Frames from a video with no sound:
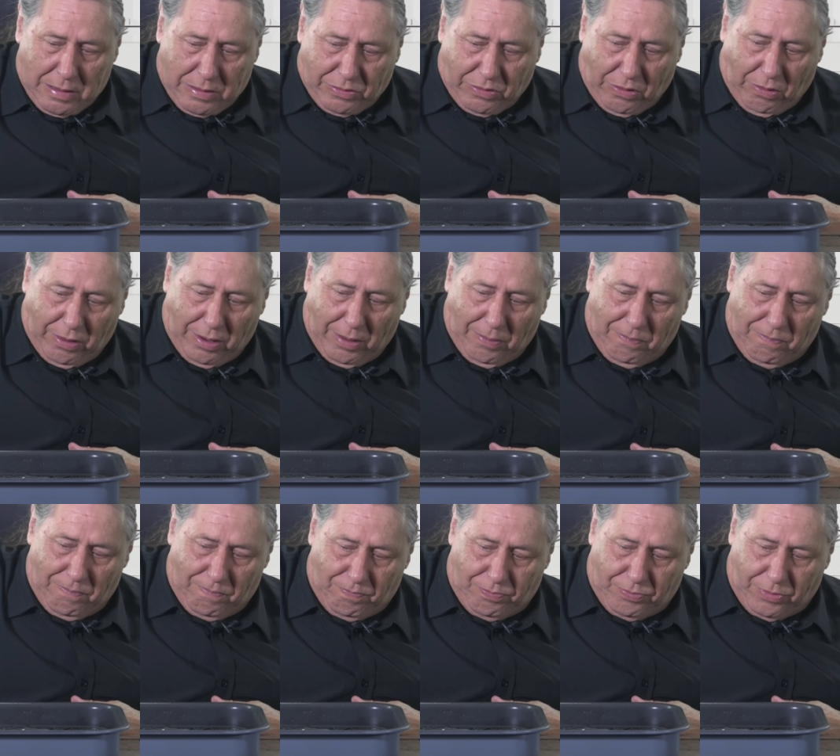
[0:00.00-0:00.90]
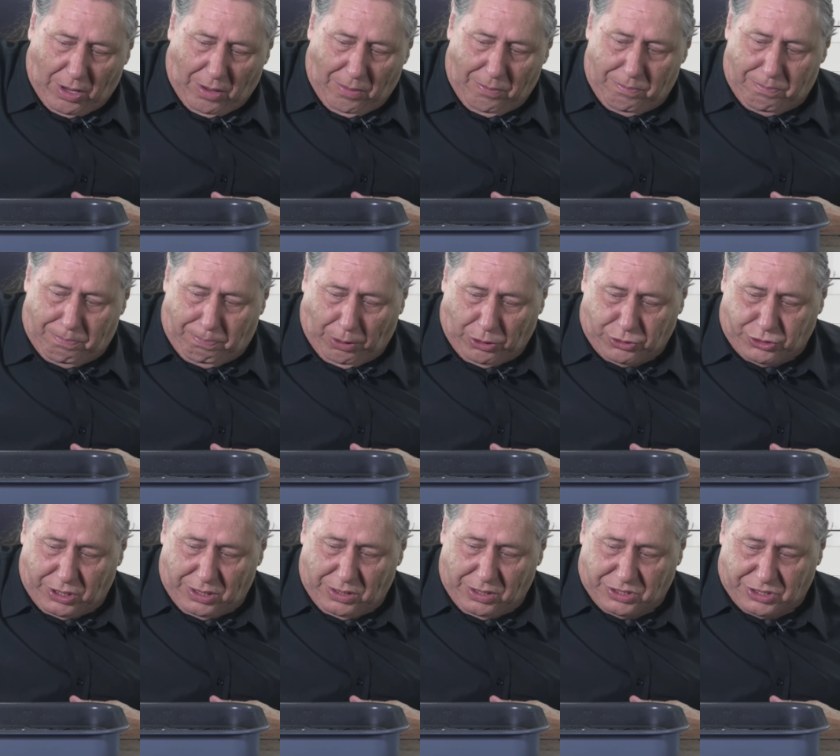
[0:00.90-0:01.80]
Sorry, I'm
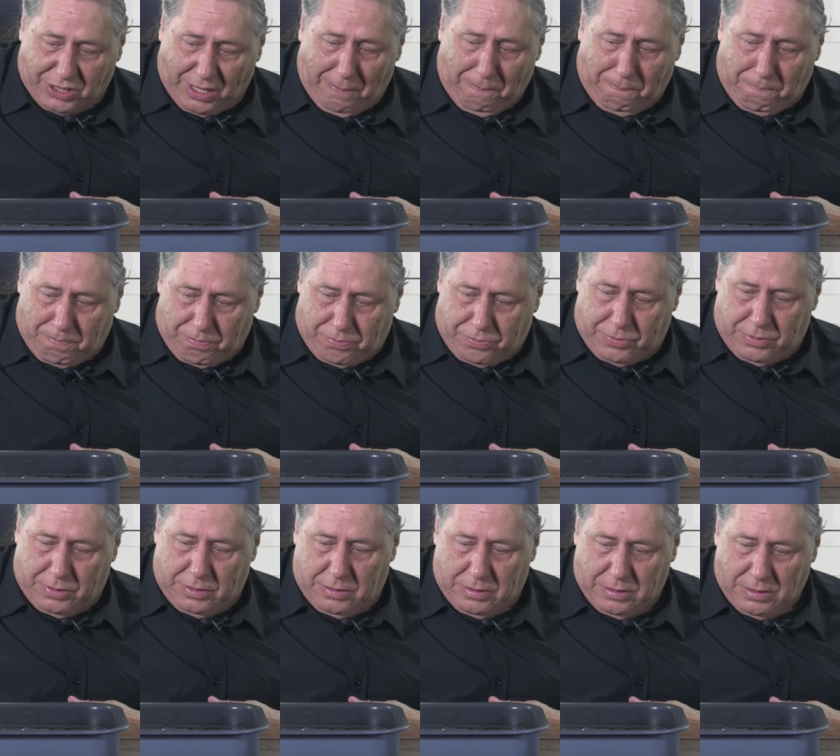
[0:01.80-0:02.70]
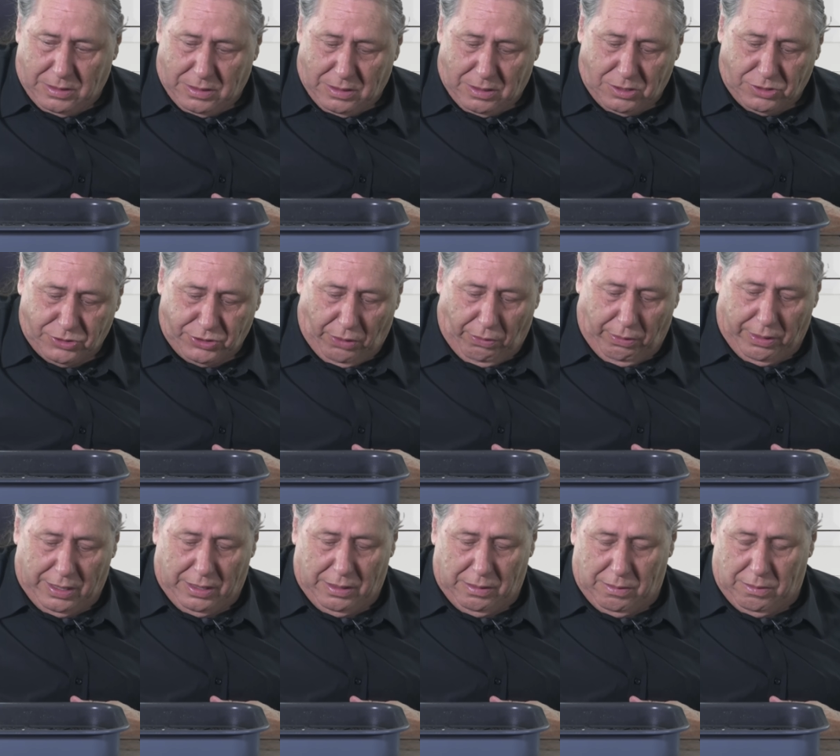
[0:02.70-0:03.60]
botching this up.
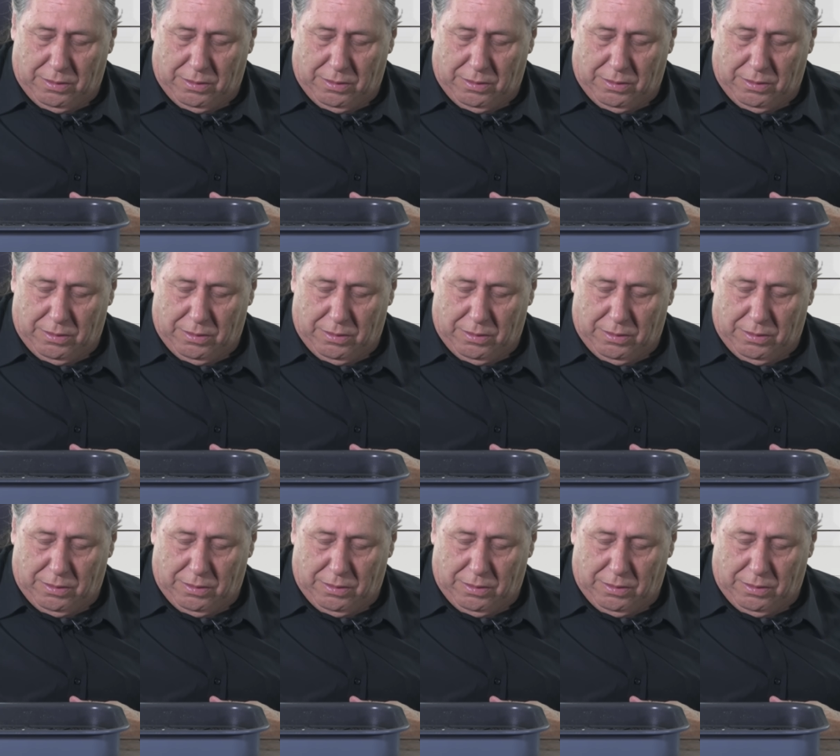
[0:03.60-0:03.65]
Sorry,